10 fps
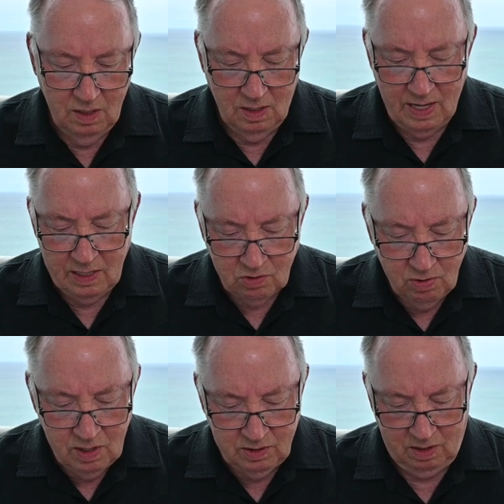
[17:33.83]
Last
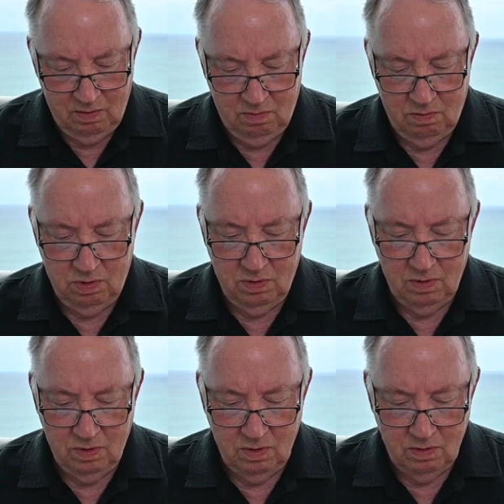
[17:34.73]
question.
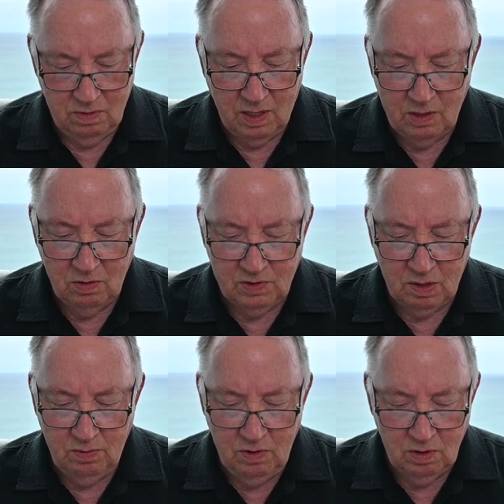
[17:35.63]
I know
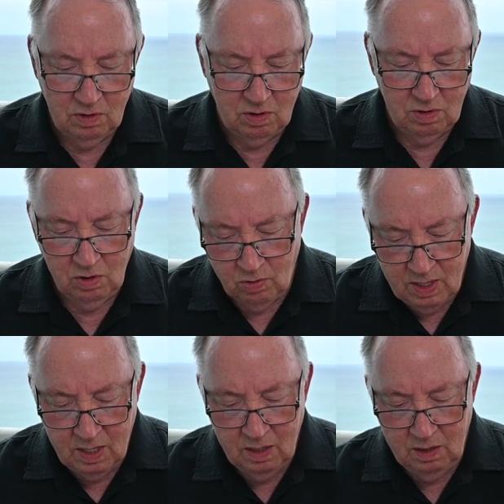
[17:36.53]
some of you are going,
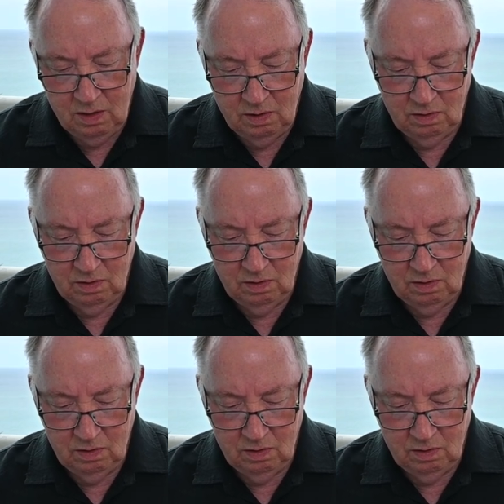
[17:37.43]
hooray!